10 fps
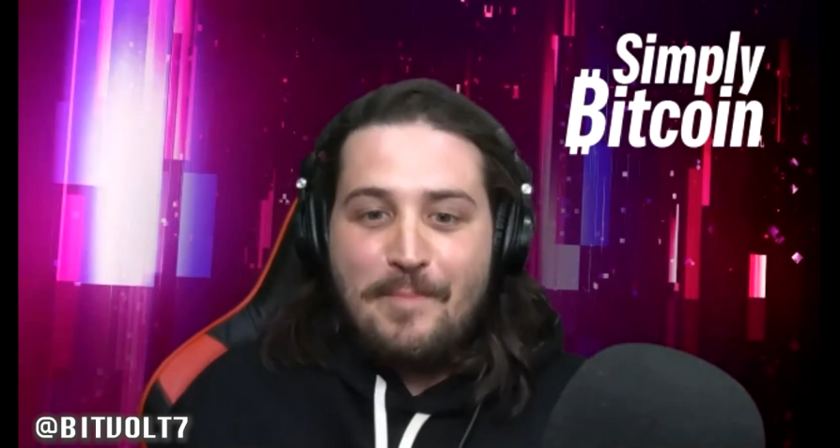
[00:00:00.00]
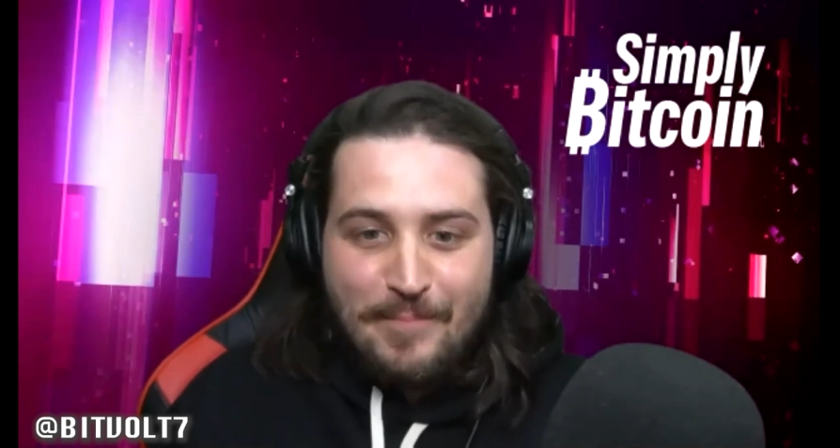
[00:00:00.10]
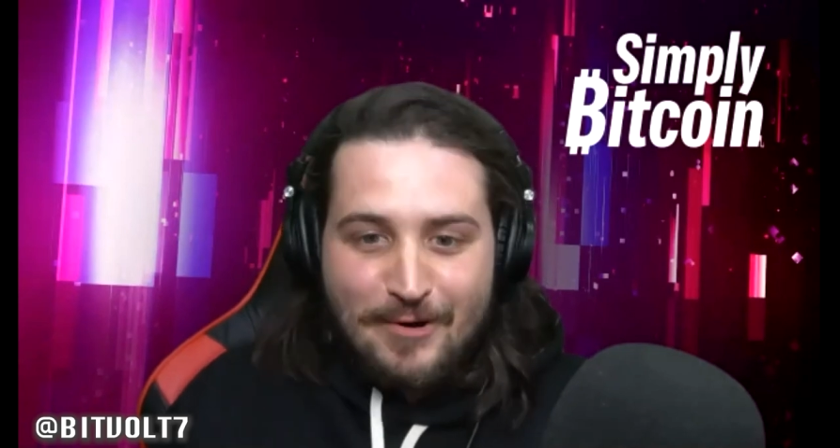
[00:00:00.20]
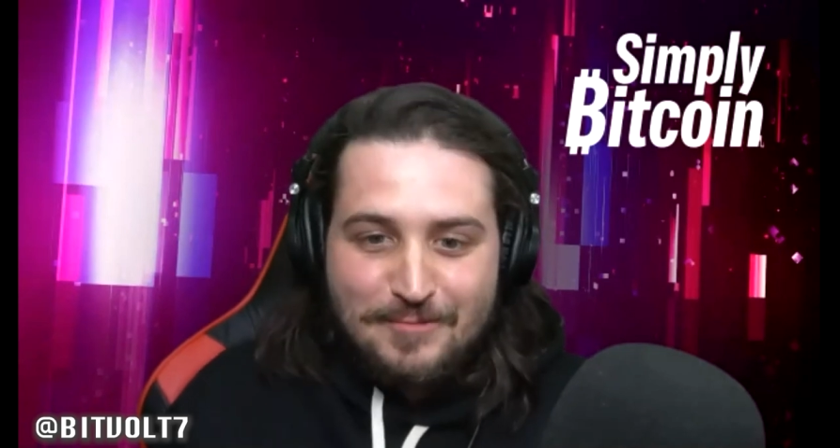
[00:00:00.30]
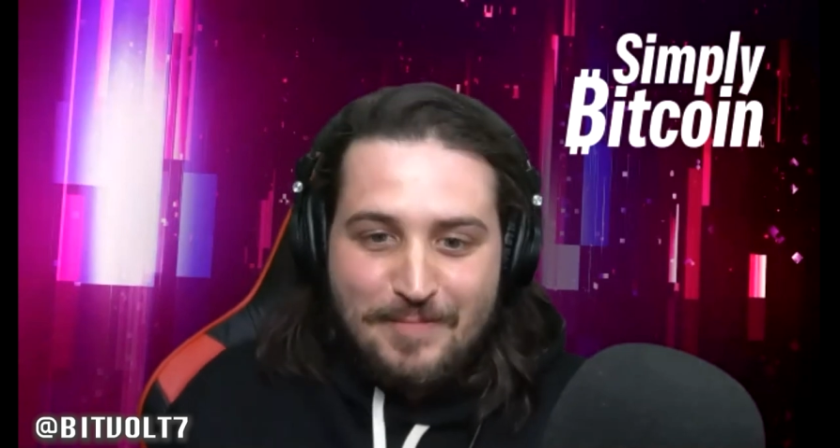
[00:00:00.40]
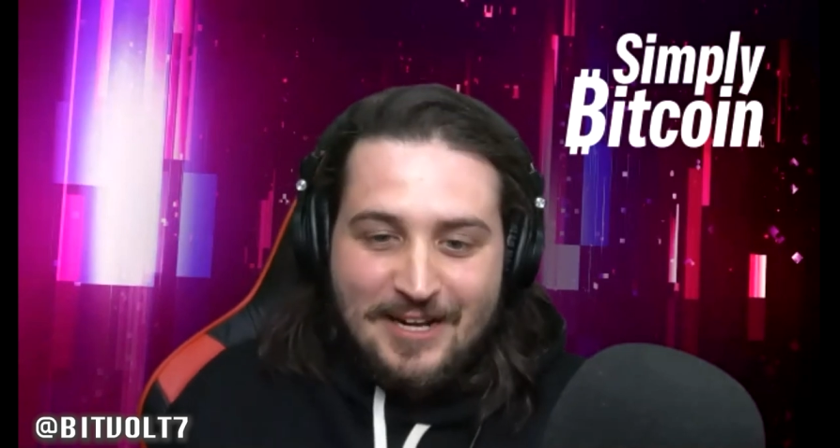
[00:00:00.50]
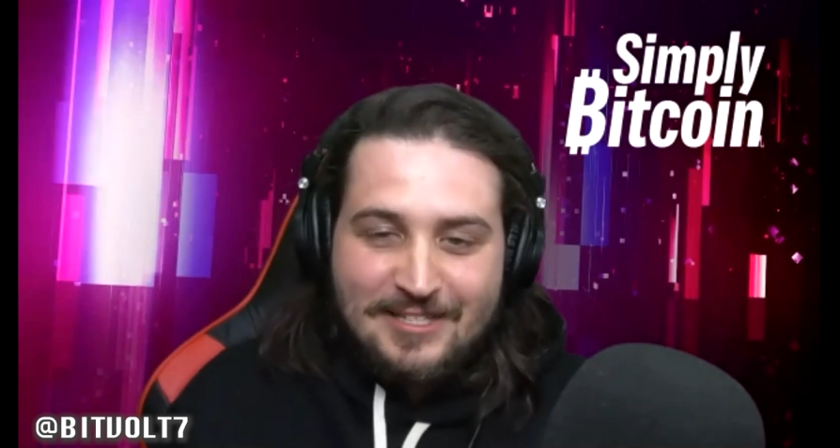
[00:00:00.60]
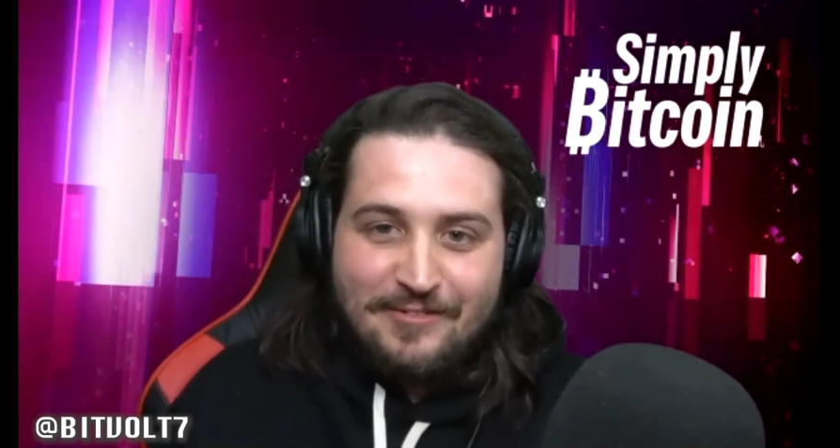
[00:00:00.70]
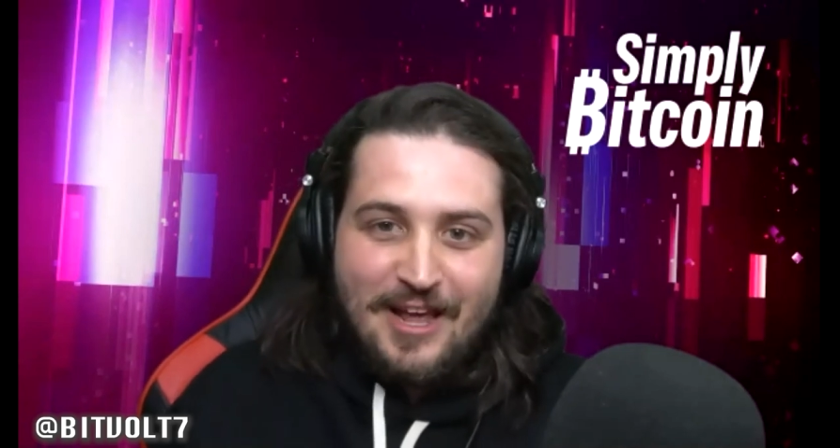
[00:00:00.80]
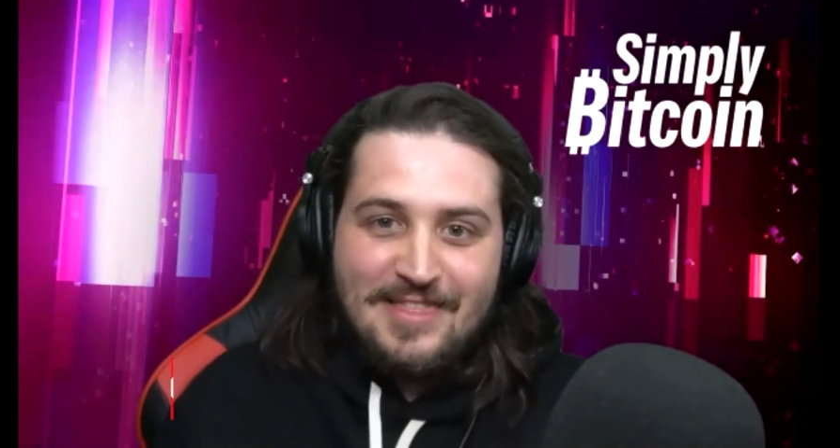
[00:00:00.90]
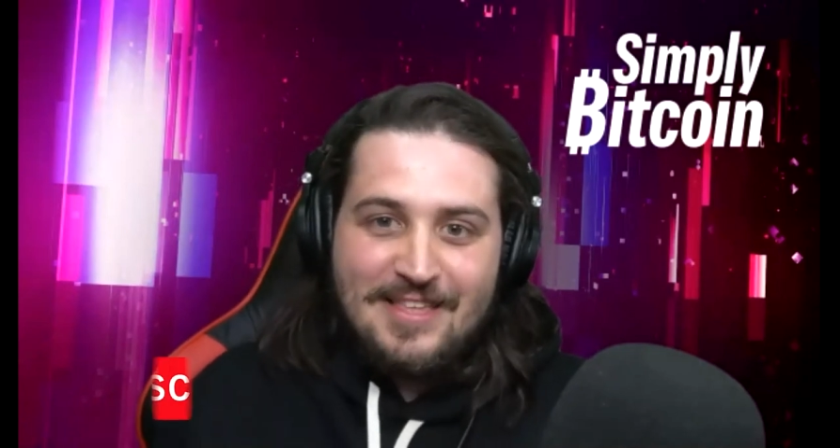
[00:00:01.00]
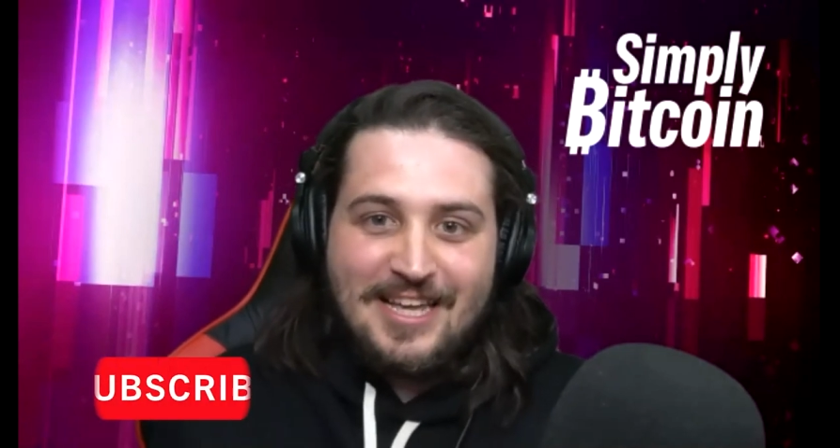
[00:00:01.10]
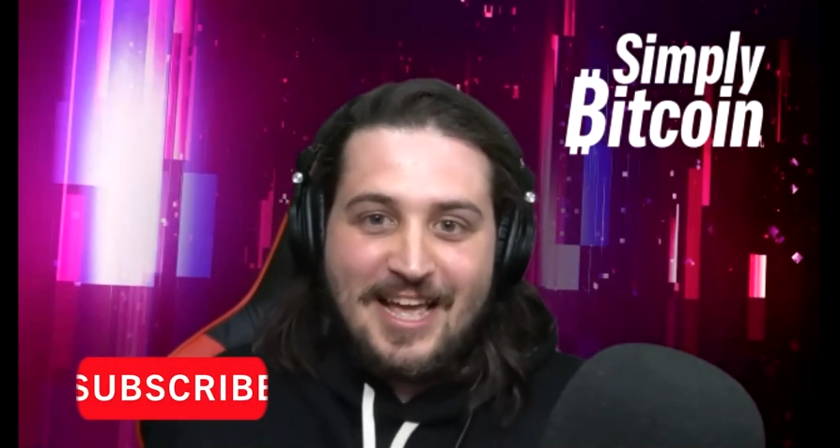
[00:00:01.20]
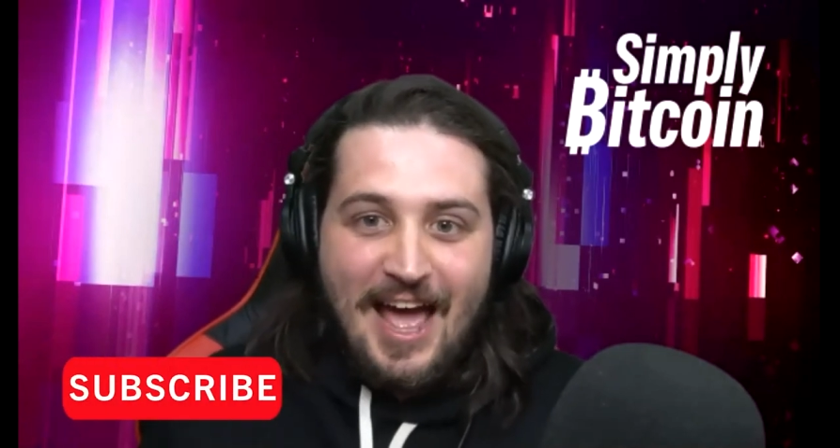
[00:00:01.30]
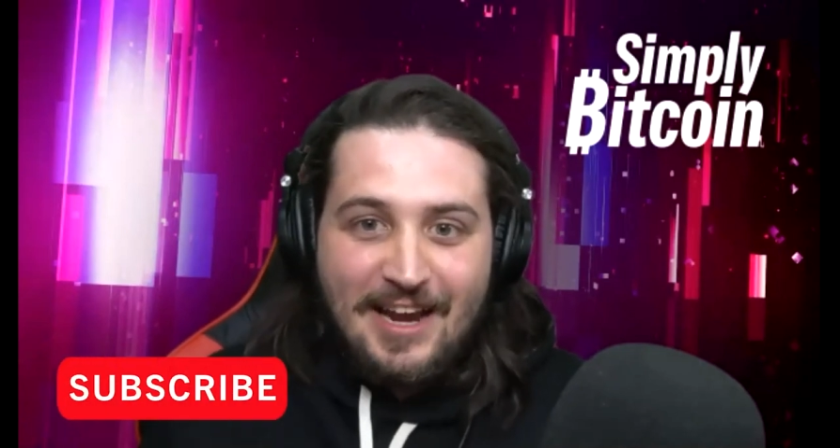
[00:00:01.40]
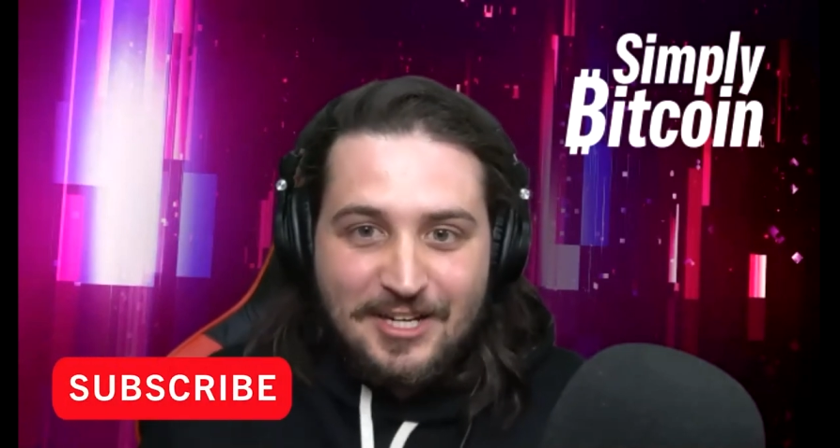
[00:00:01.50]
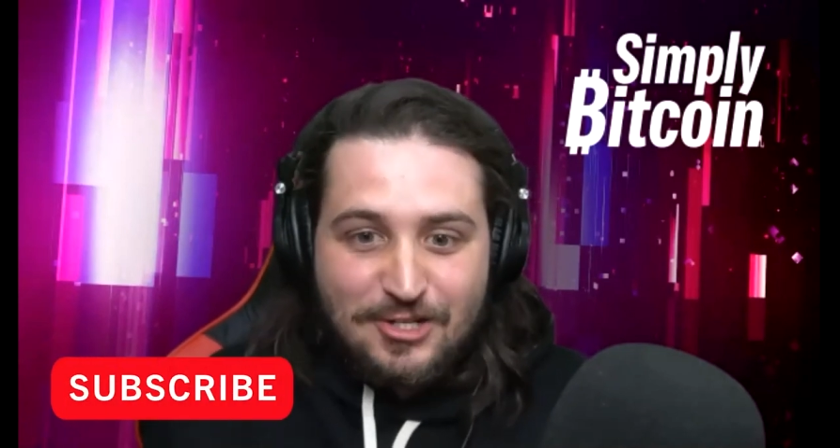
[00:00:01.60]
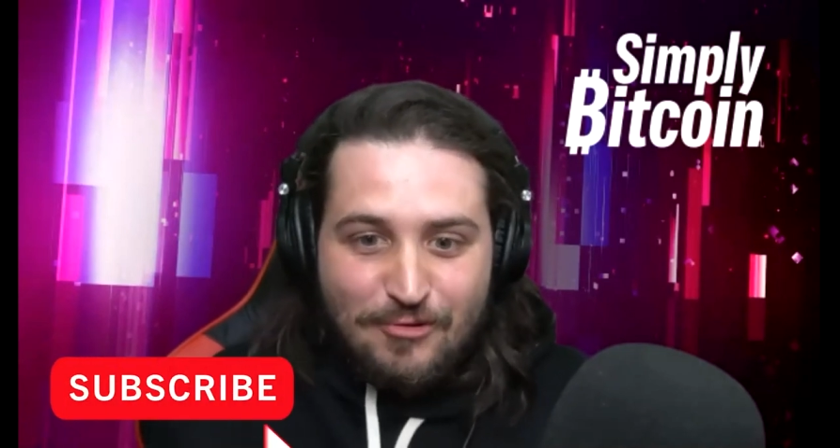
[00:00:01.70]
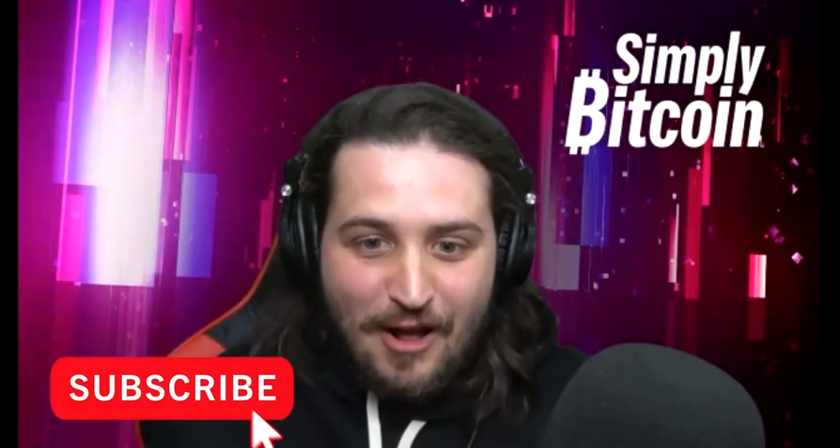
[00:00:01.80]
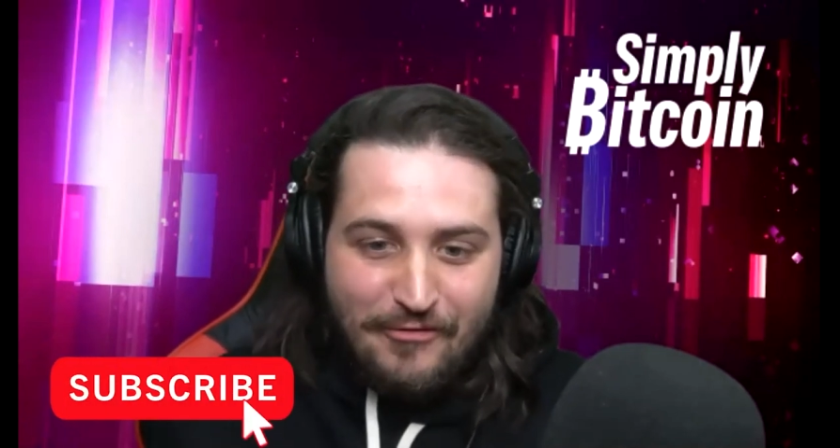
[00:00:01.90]
perspective and the
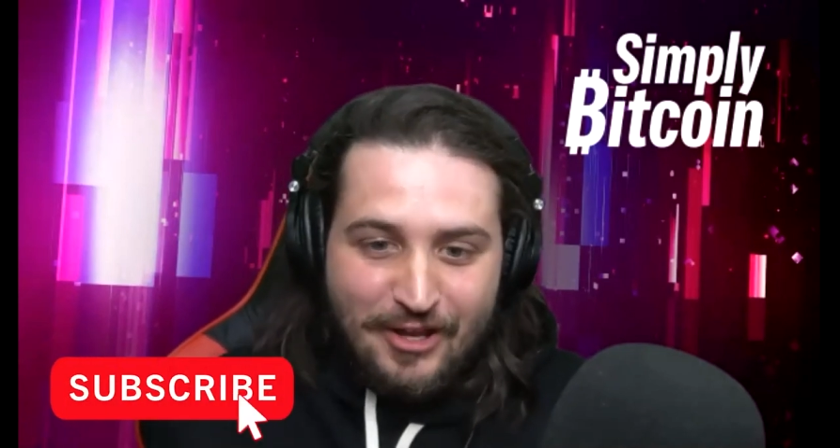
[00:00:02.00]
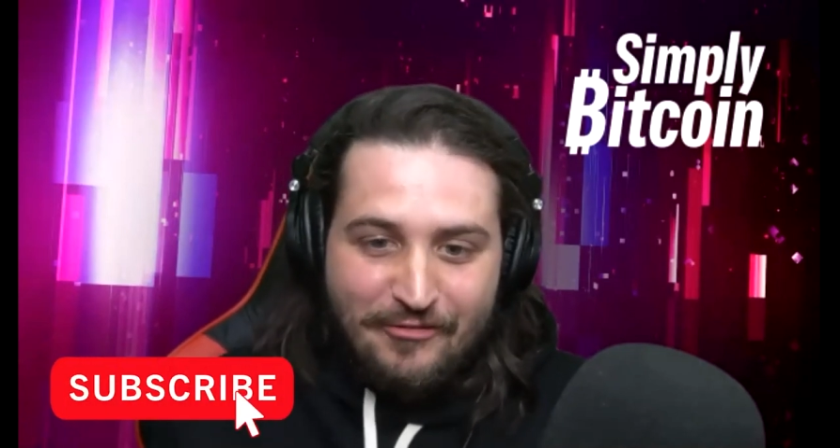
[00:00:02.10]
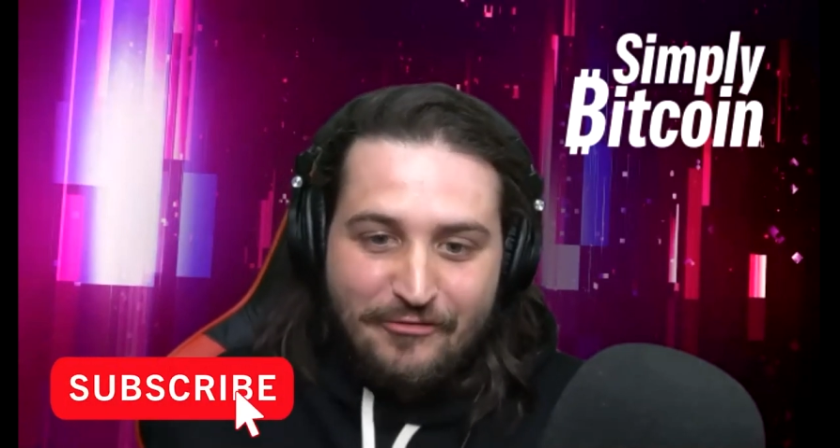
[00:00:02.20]
catastrophic